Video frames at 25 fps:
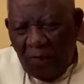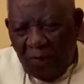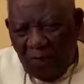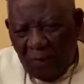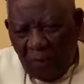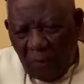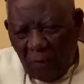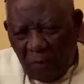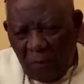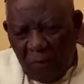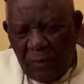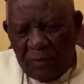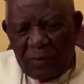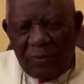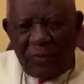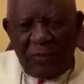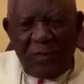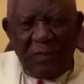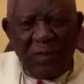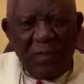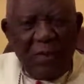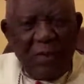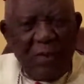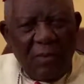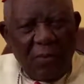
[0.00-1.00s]
the
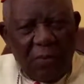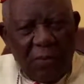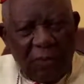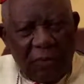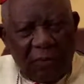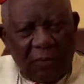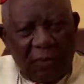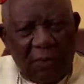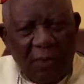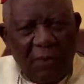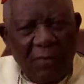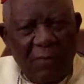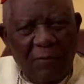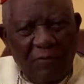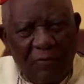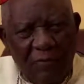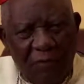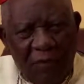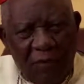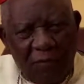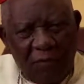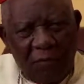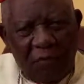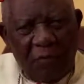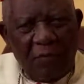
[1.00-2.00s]
questionnaire we sent, of
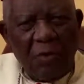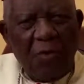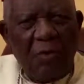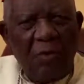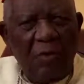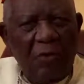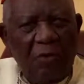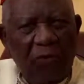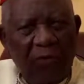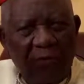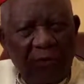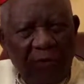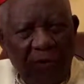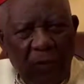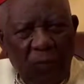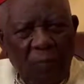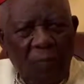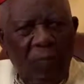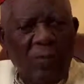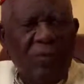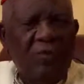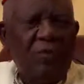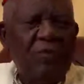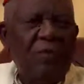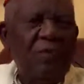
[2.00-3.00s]
the results of the
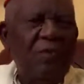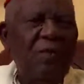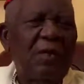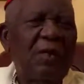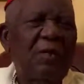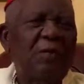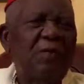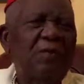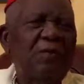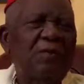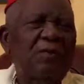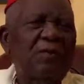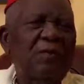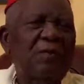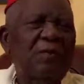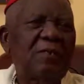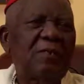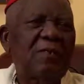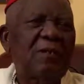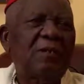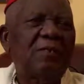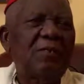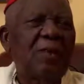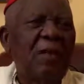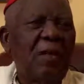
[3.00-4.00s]
questionnaire we sent out,